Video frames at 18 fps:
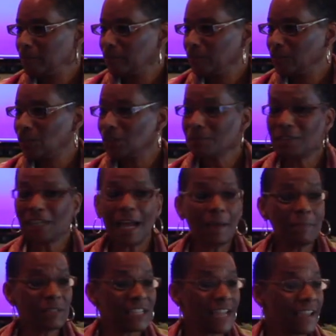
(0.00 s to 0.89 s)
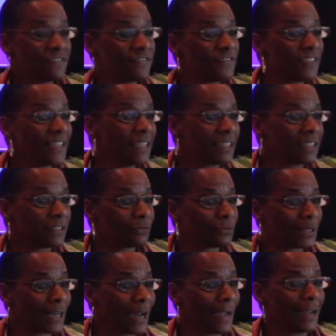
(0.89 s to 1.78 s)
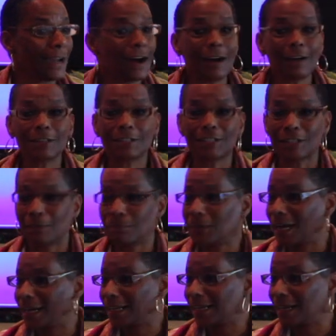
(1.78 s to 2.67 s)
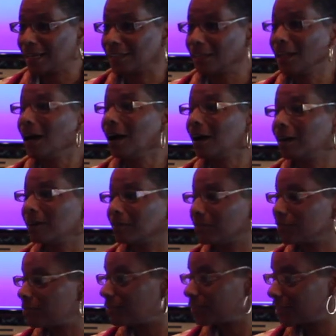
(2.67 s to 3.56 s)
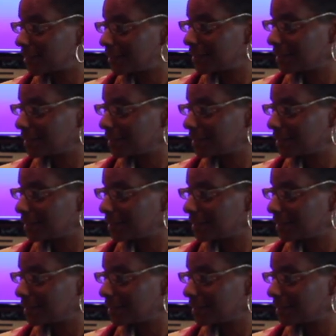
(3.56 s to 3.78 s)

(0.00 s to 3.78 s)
Sometimes I feel it when I hug somebody I love.